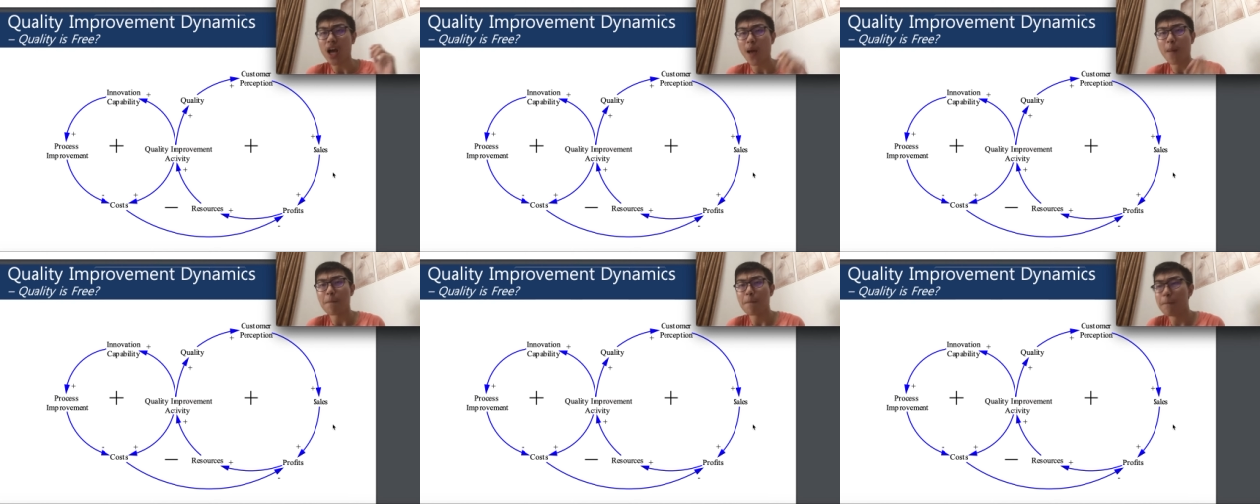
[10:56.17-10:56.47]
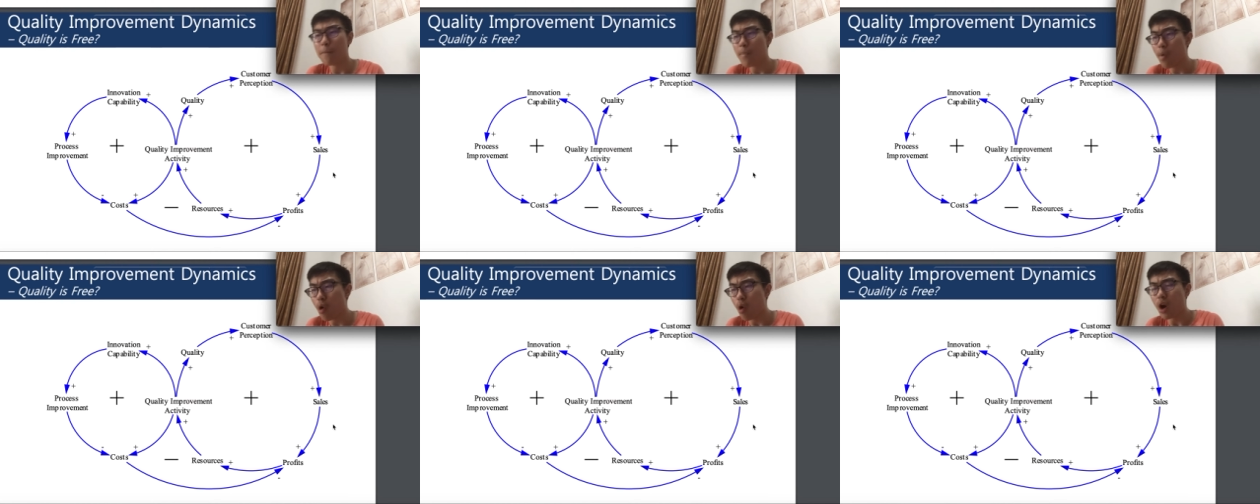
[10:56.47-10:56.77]

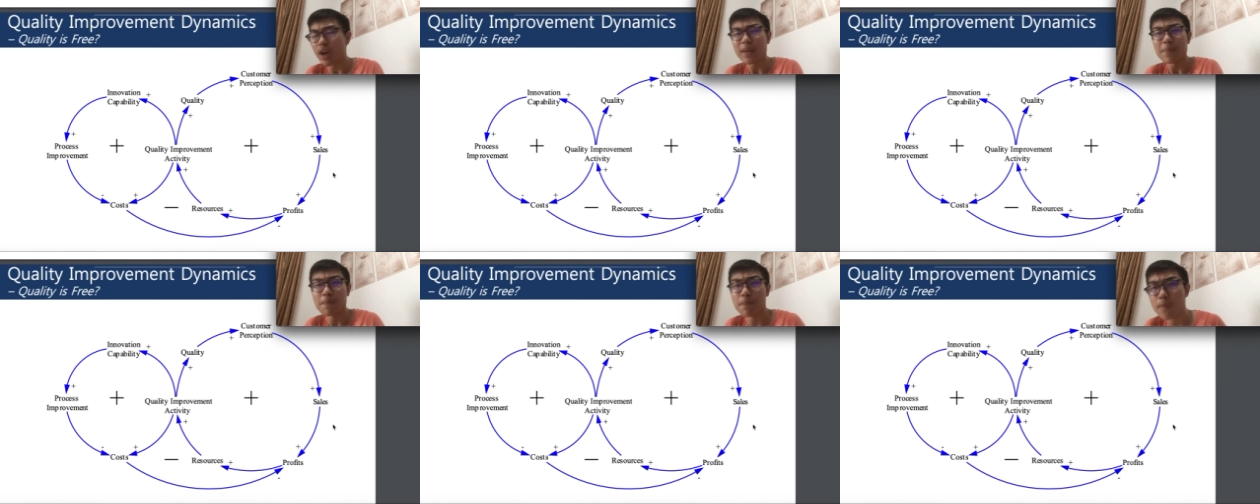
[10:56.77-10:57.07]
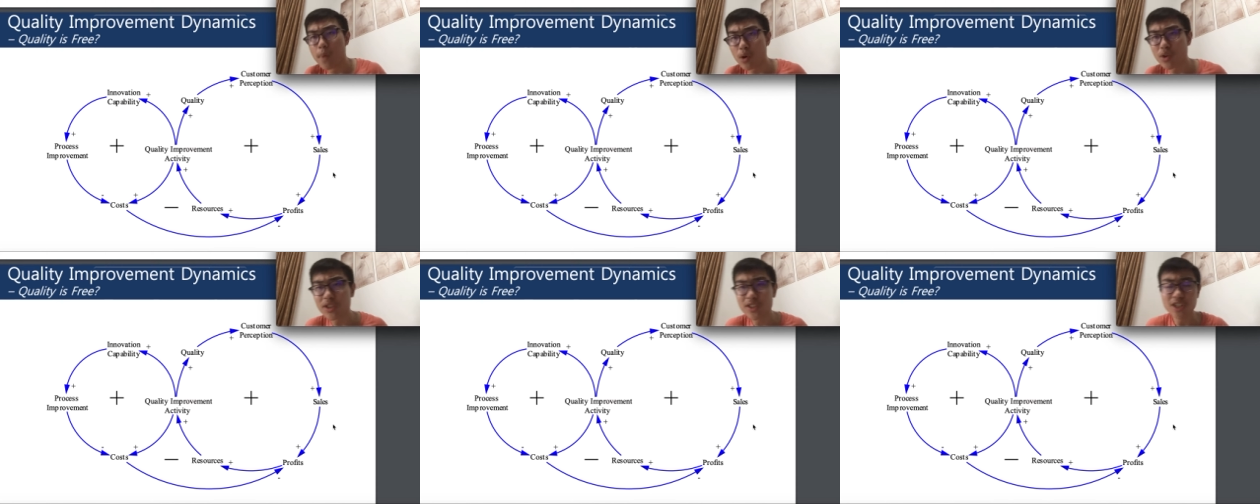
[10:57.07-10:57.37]
more, in
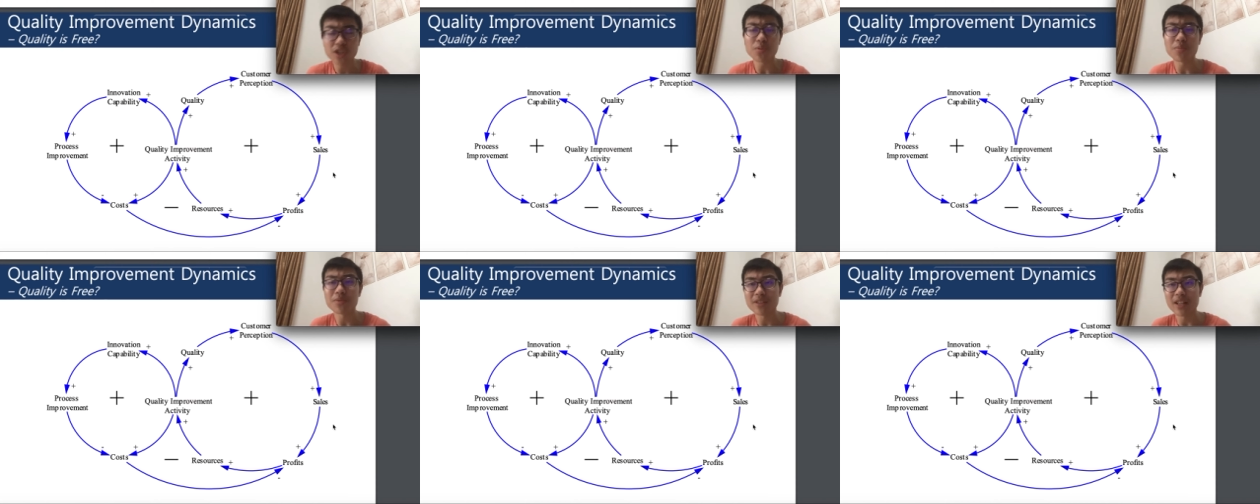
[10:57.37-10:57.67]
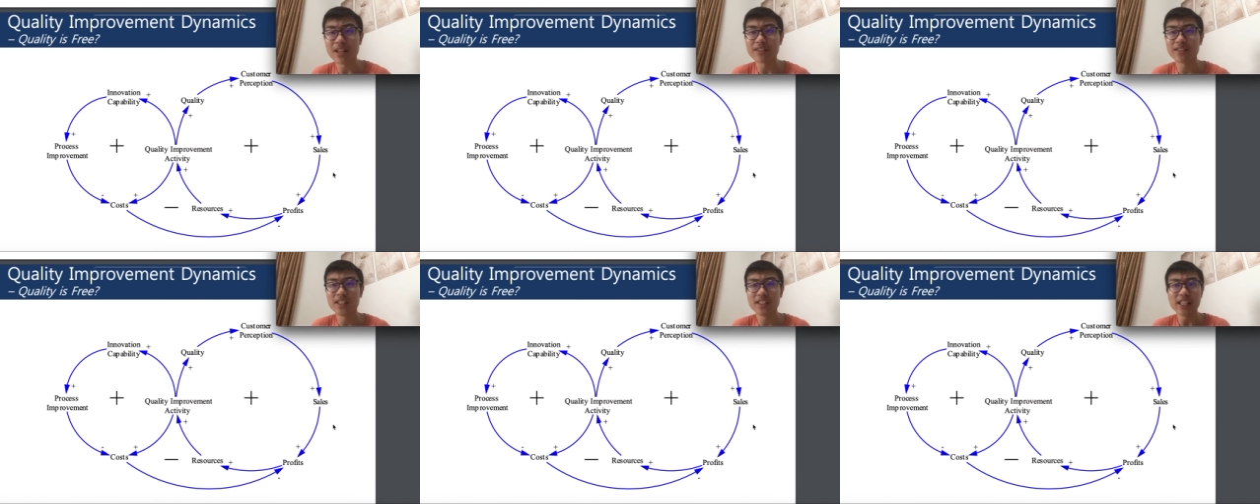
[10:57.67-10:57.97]
most
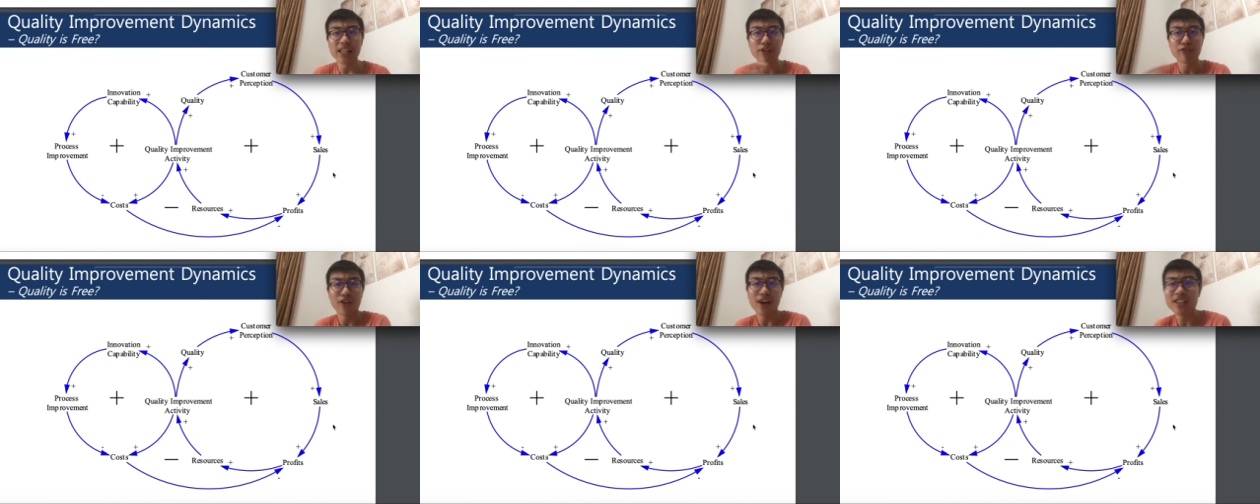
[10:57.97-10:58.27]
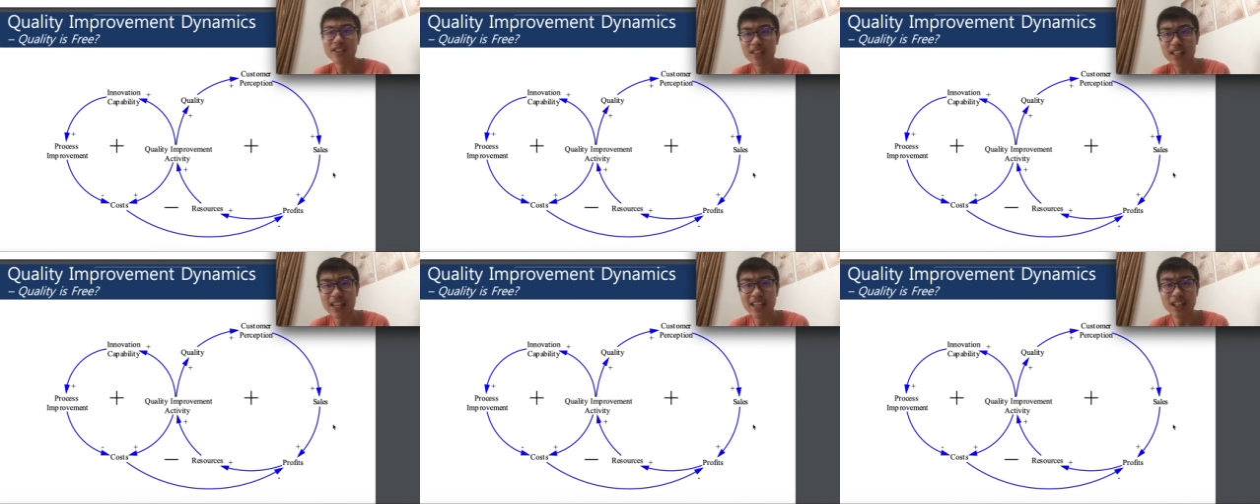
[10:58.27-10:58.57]
circumstances,
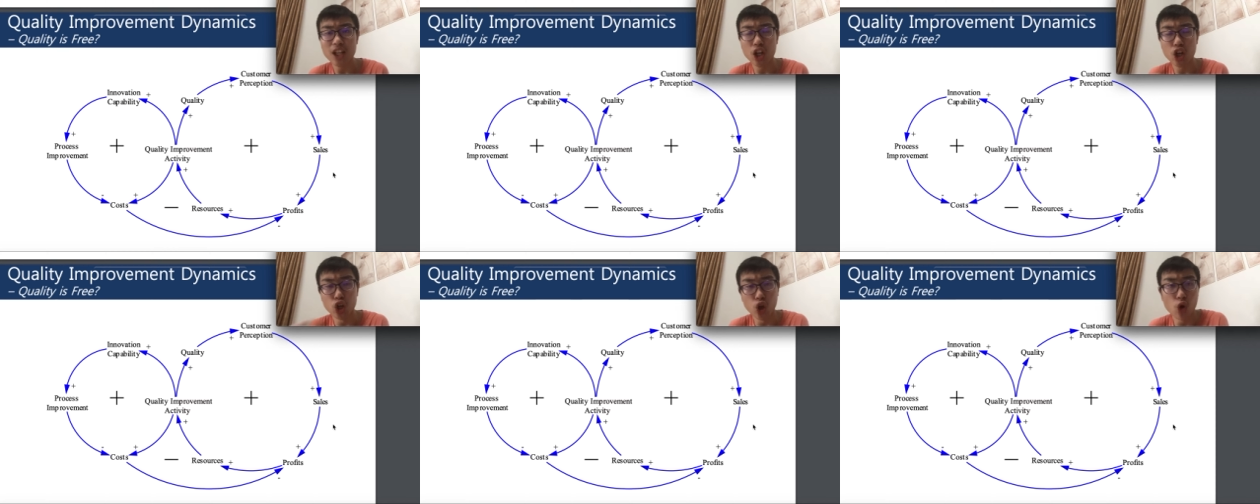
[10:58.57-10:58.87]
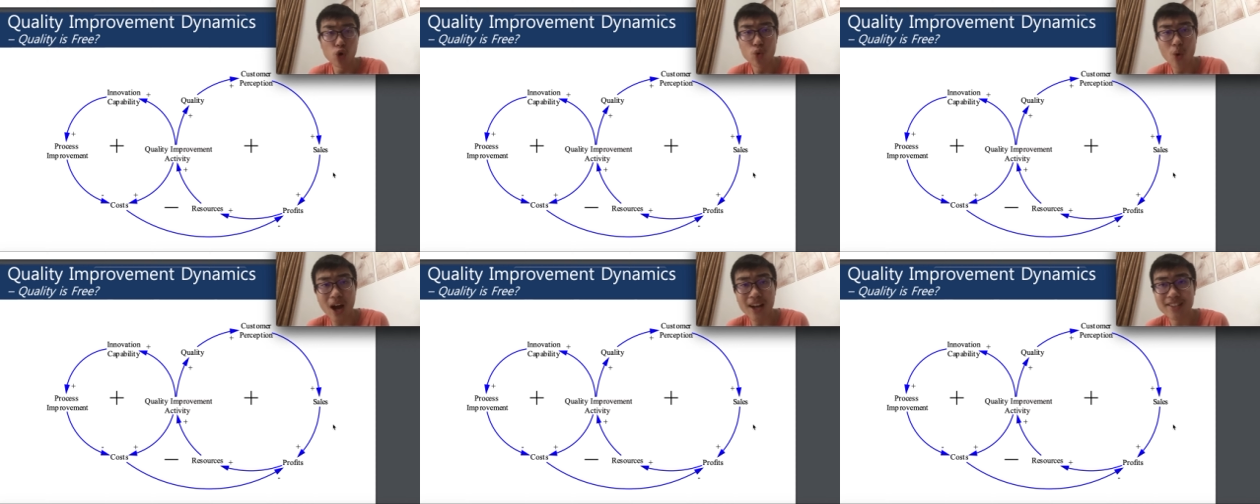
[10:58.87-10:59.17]
investing in the long
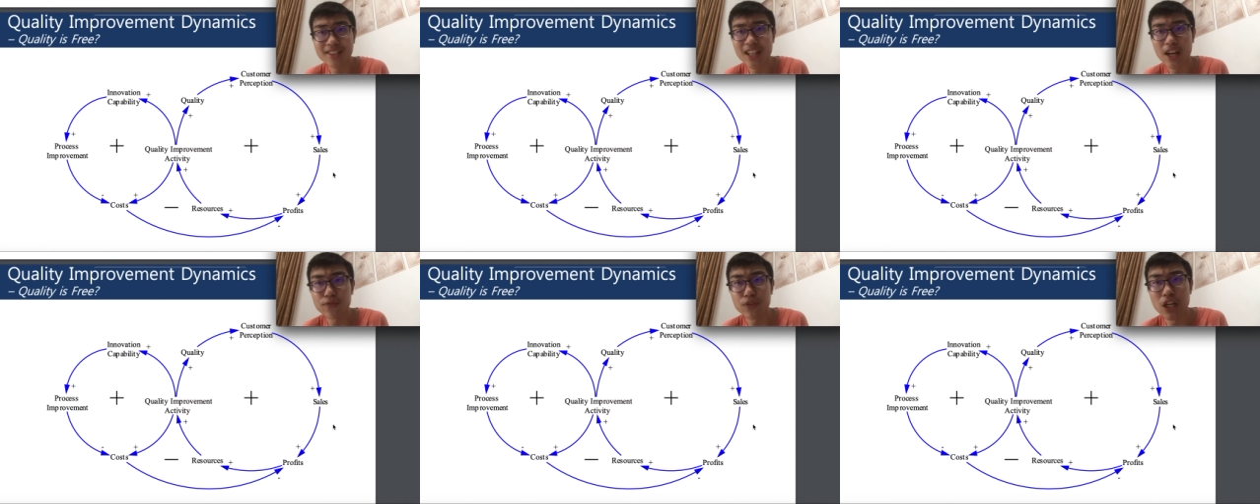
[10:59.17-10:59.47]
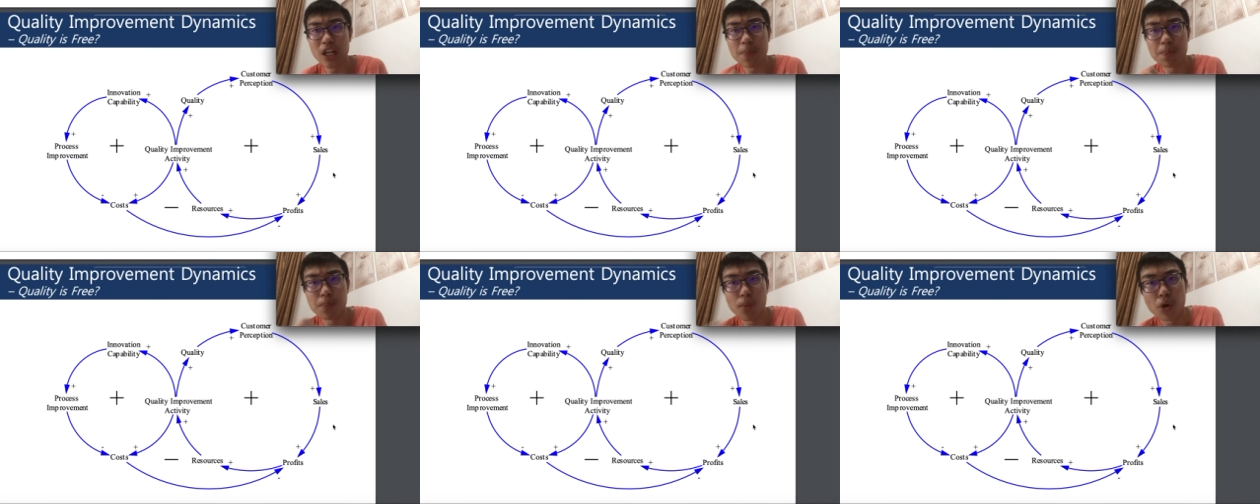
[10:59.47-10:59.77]
run is
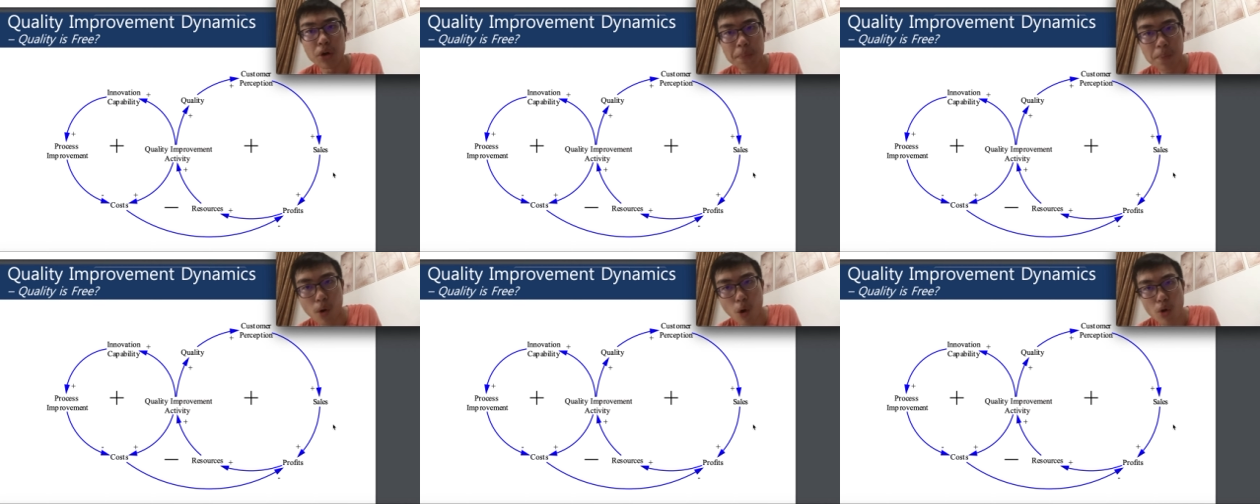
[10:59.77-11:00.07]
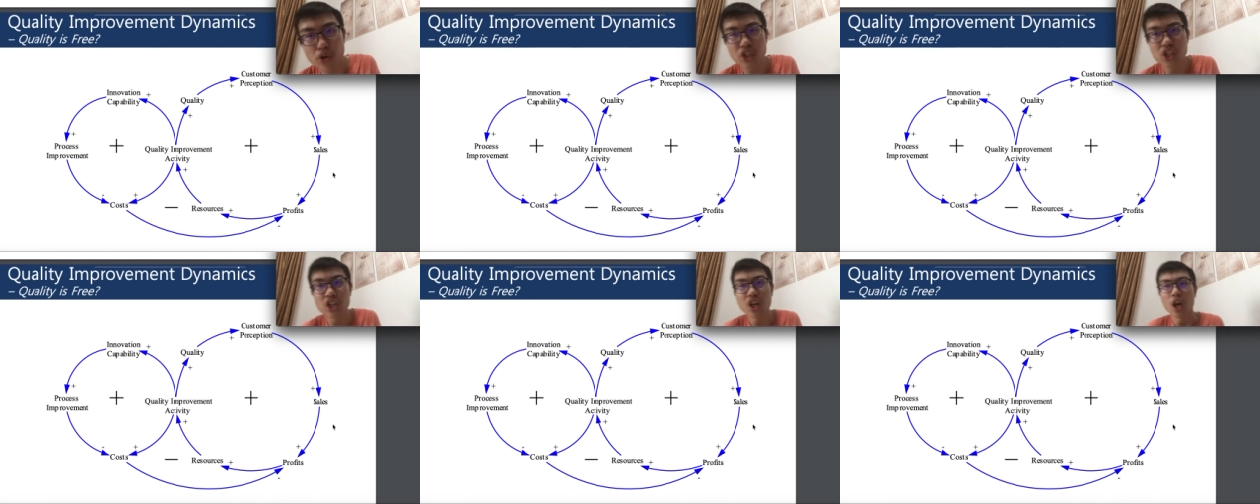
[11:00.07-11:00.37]
definitely more
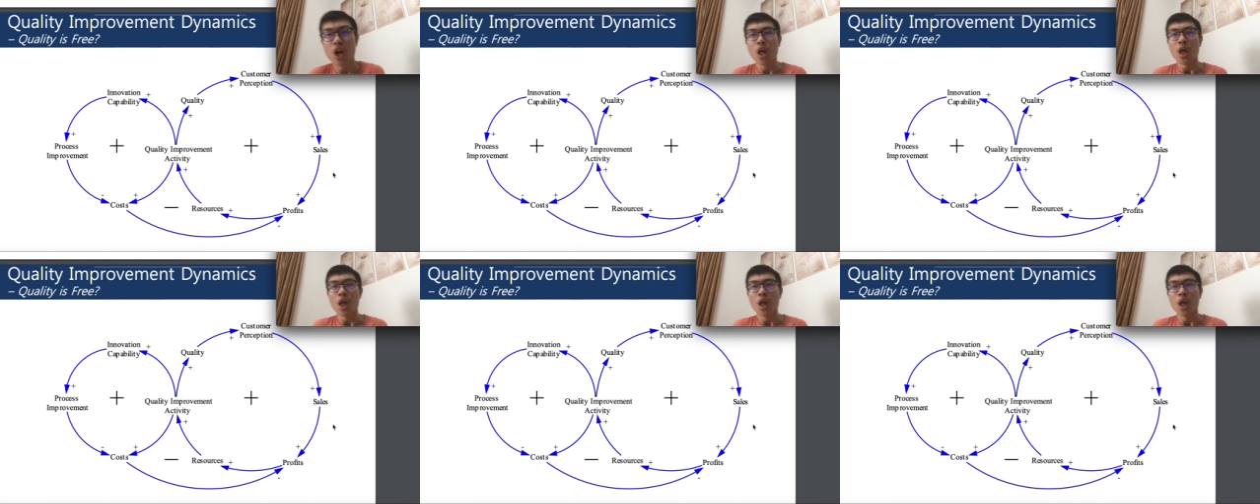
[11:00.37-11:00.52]
important